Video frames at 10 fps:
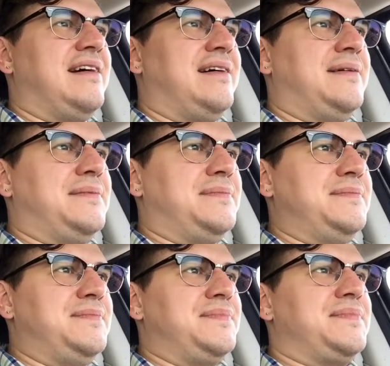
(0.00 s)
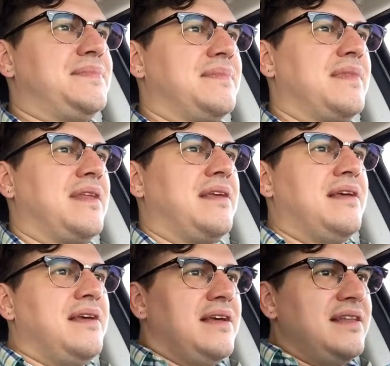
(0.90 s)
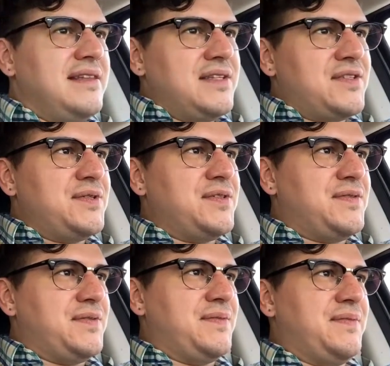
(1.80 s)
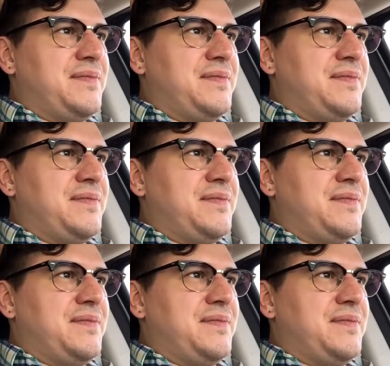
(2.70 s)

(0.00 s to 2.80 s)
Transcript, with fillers: Um, this was